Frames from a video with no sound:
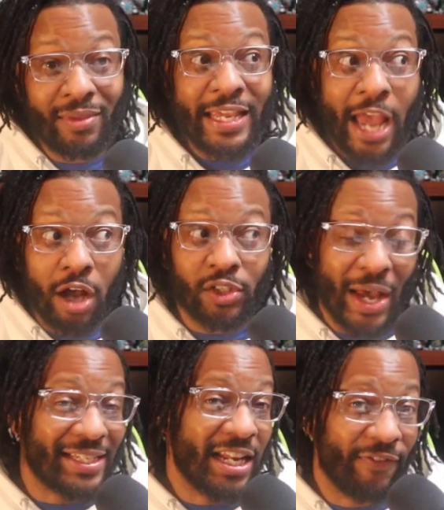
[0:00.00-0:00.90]
He also
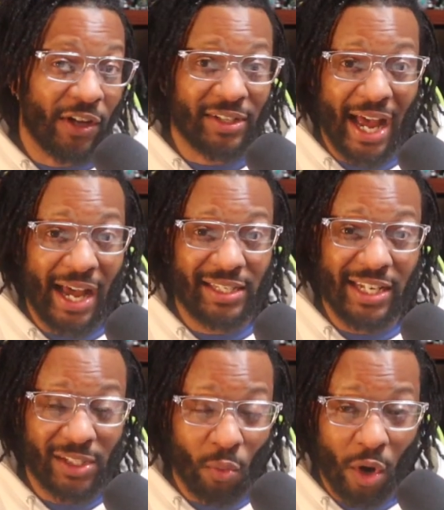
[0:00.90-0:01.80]
has NFL ties. He
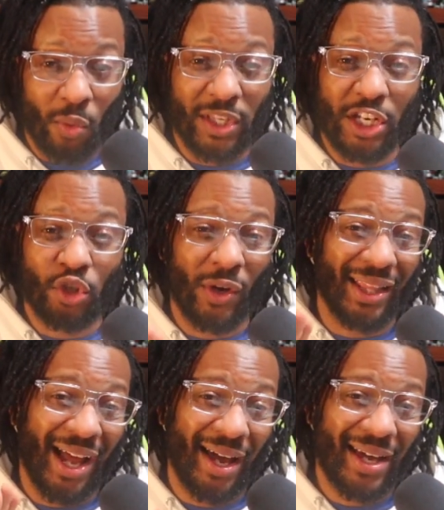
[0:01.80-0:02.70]
did some work with the Detroit
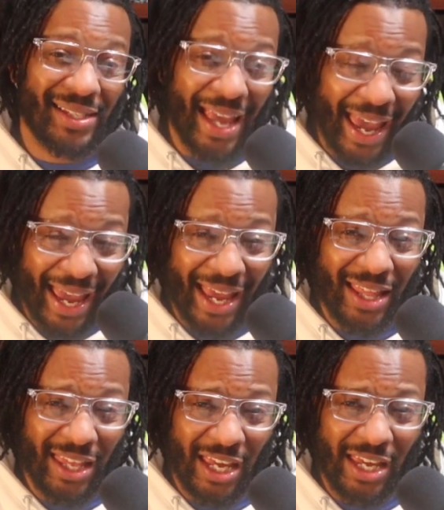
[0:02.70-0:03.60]
Lions
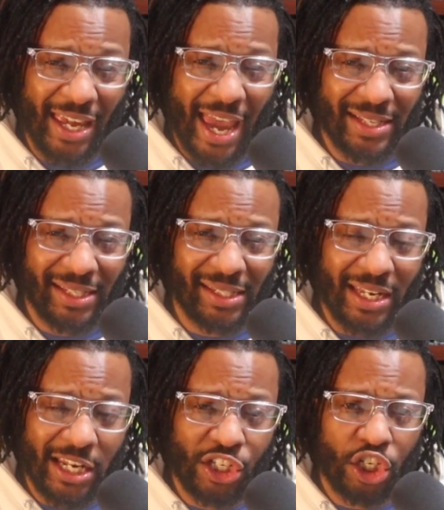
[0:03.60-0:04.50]
and the Kansas
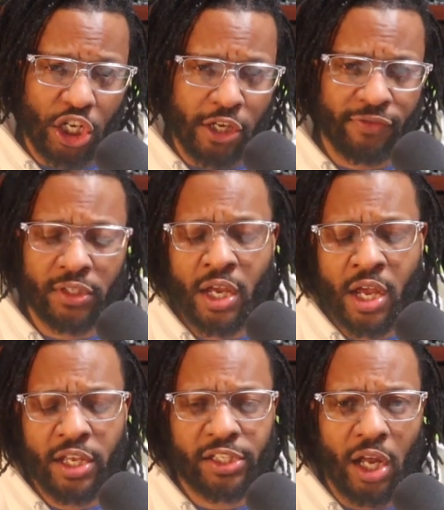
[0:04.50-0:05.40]
City Chiefs.
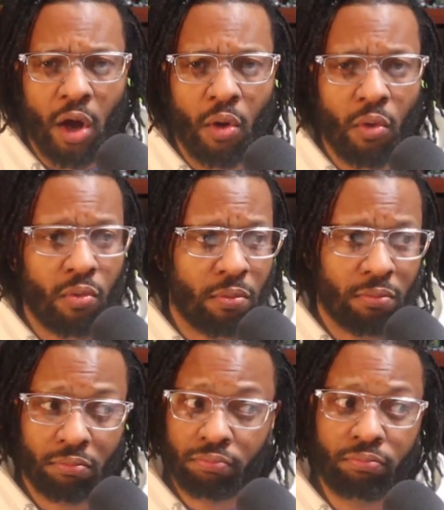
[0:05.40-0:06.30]
So,
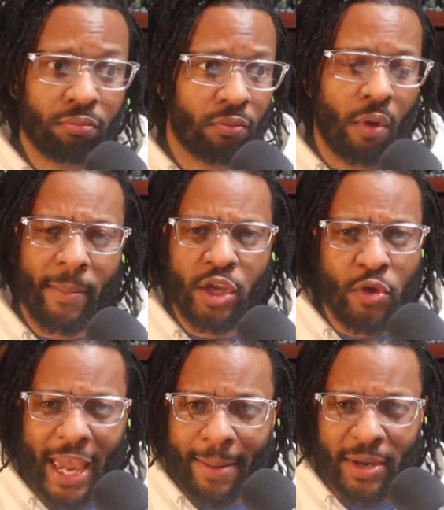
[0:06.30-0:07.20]
I mean, you
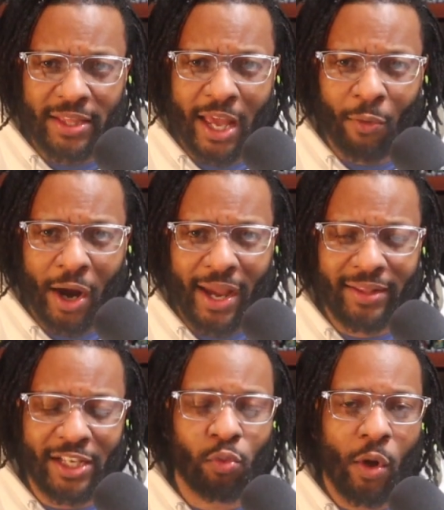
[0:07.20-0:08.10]
can't beat that, right?
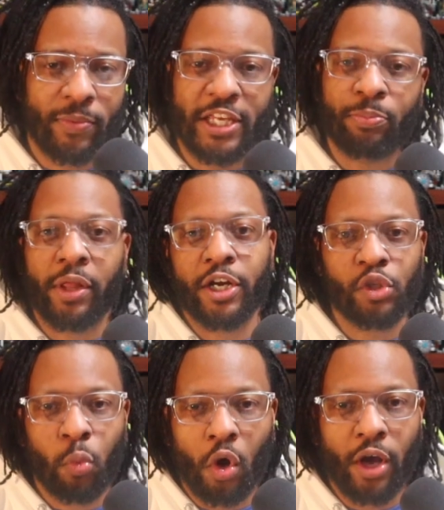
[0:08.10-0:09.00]
That's what these
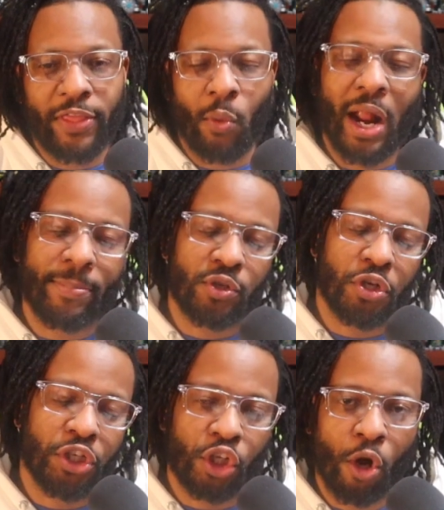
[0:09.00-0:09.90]
players want. They want
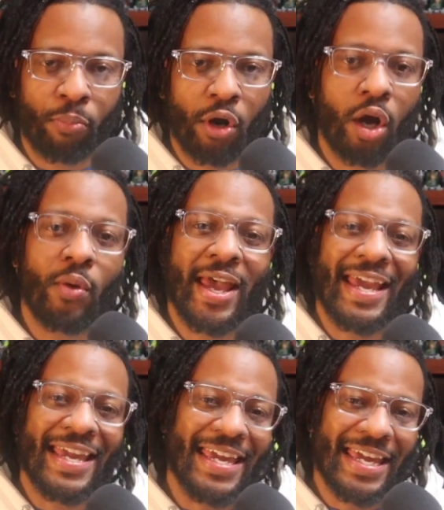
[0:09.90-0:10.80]
opportunities to go pro.
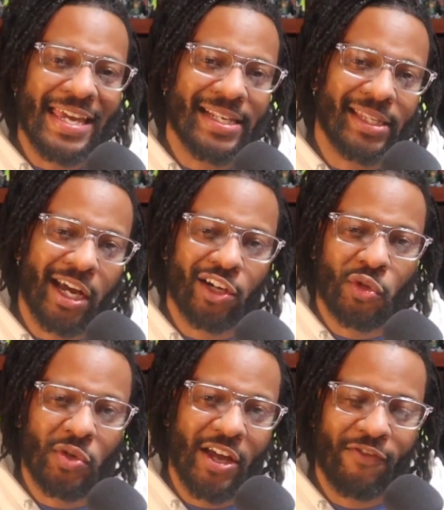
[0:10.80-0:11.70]
He is there
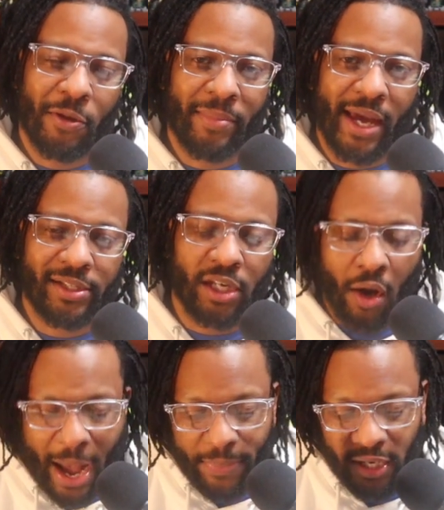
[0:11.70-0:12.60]
to give them that. So
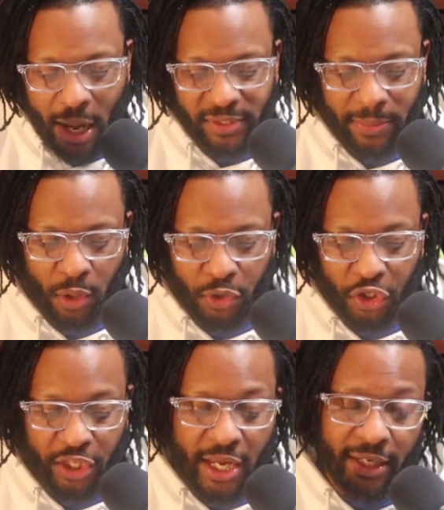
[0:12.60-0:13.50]
hop in the comments. Let me know what
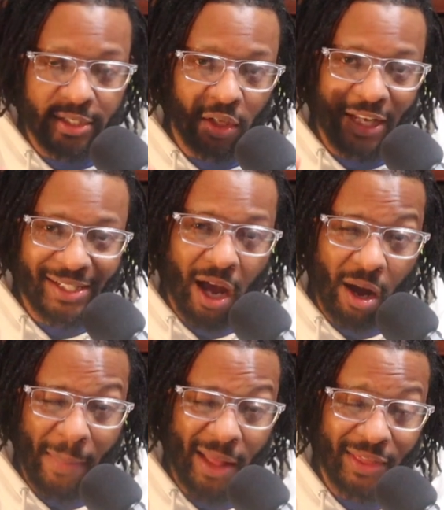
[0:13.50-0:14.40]
you think. And so let's talk
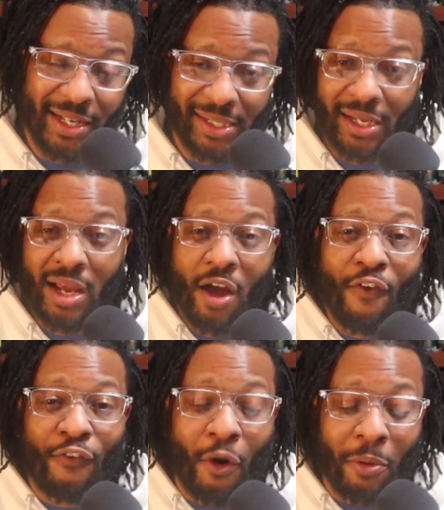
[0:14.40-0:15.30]
about this
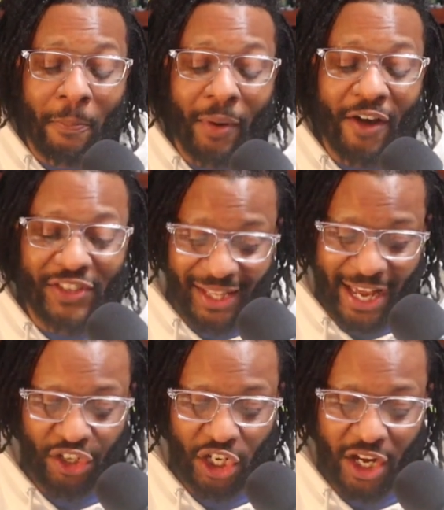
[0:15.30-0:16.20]
former Buffs
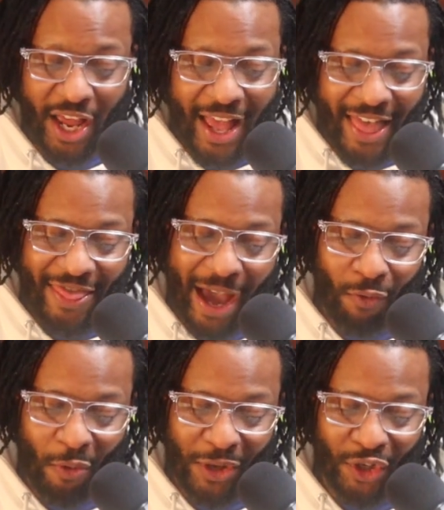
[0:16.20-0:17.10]
legend that
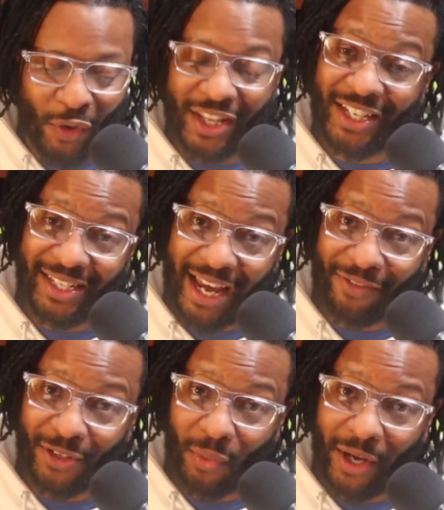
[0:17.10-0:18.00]
will be joining the
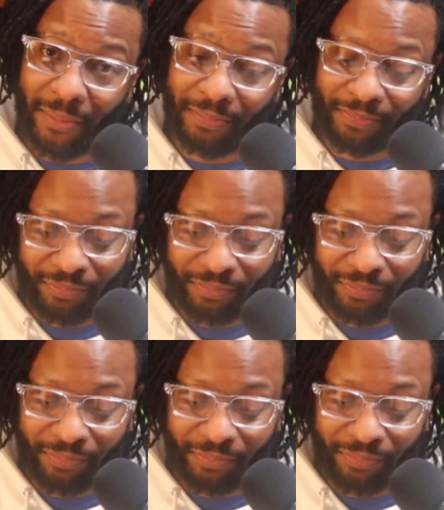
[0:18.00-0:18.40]
staff as well.